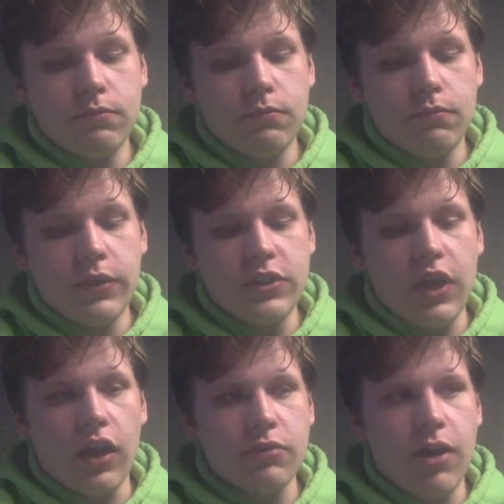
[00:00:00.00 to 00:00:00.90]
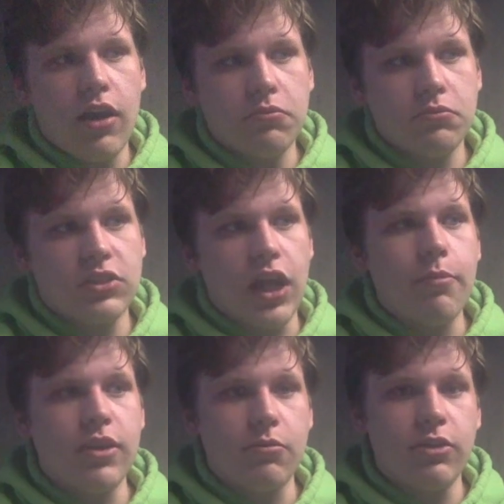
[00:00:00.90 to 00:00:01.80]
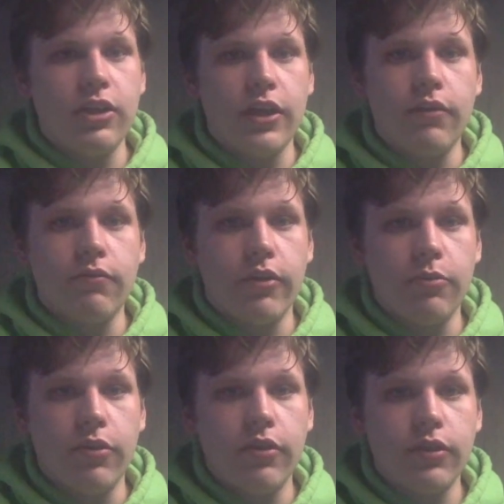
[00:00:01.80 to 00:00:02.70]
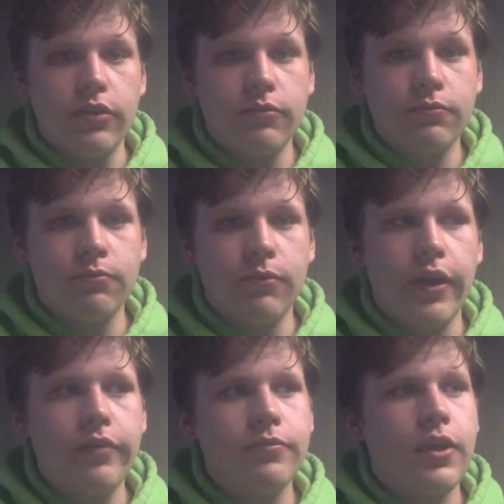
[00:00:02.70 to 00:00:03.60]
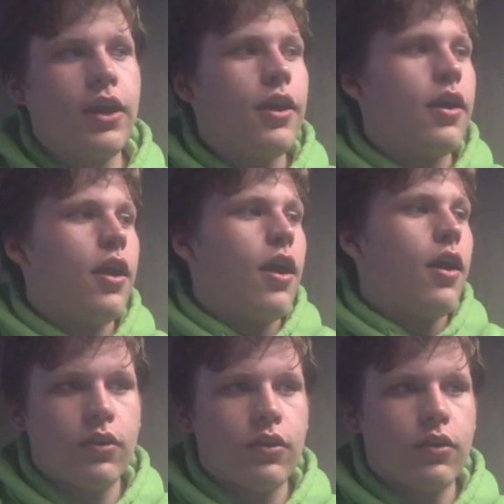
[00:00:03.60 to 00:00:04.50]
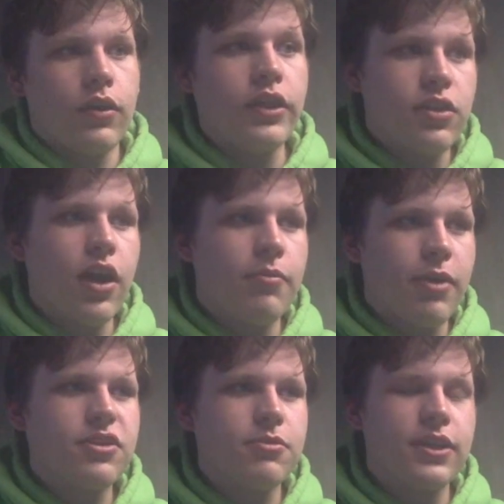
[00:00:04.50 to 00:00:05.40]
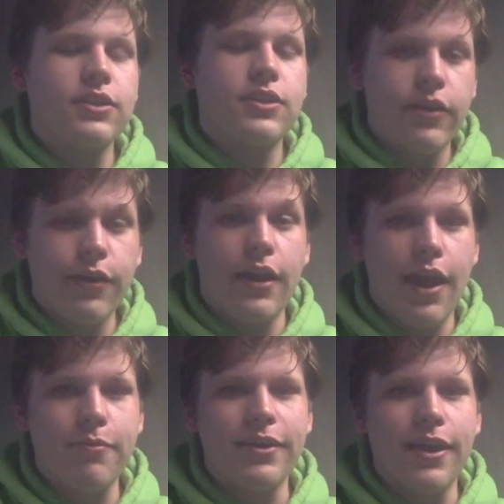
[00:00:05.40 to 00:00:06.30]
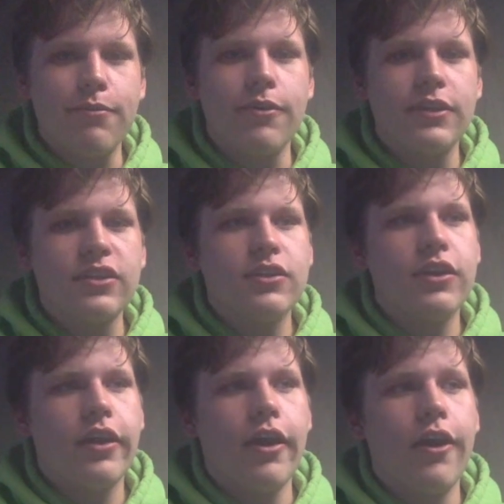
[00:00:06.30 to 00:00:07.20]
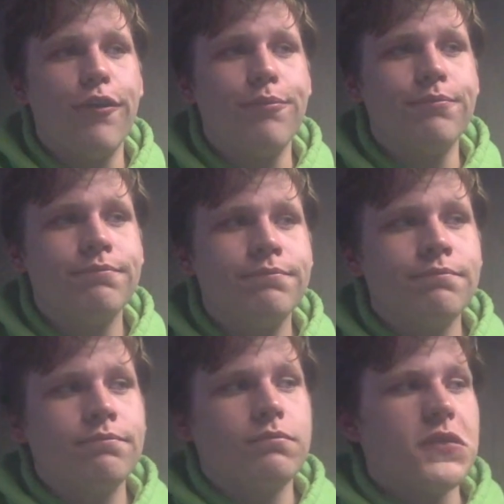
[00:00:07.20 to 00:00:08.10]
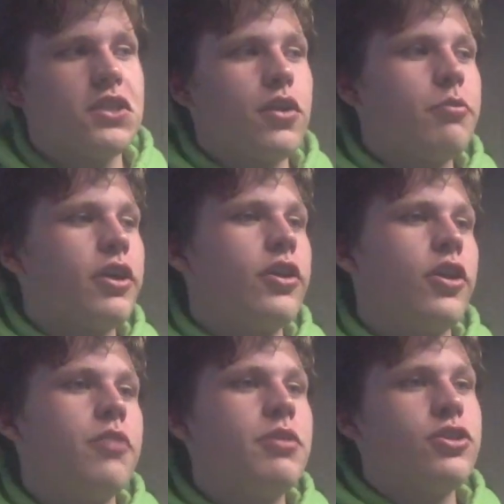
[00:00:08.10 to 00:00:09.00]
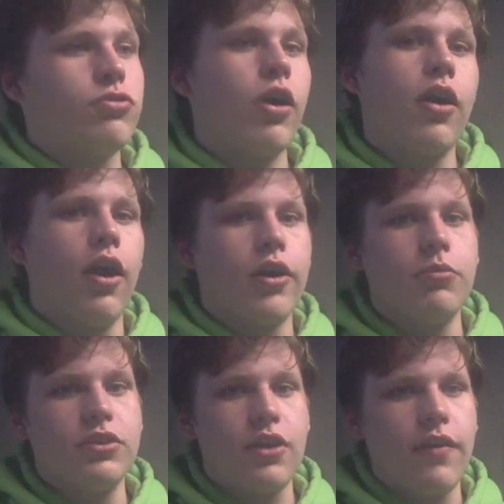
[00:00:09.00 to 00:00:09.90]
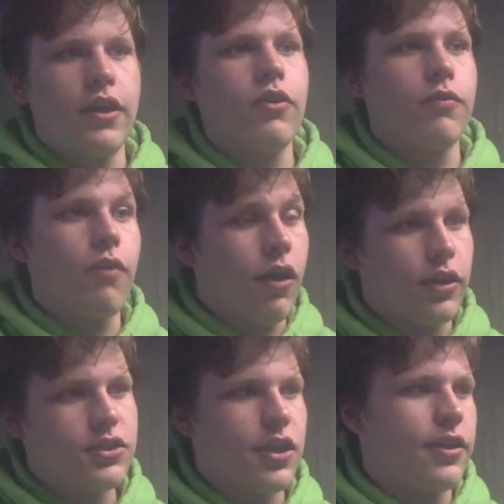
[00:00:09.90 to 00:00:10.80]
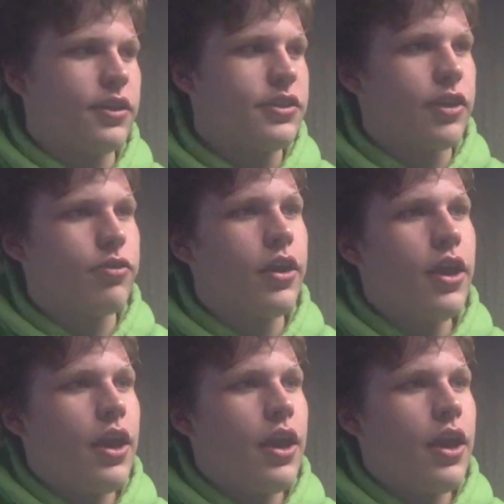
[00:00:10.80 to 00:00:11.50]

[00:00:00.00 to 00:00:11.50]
we talked about stopping the bleed again, very briefly, right? Let's talk about some things that could happen at protests. Someone could be struck hard with something or fall on something, etc.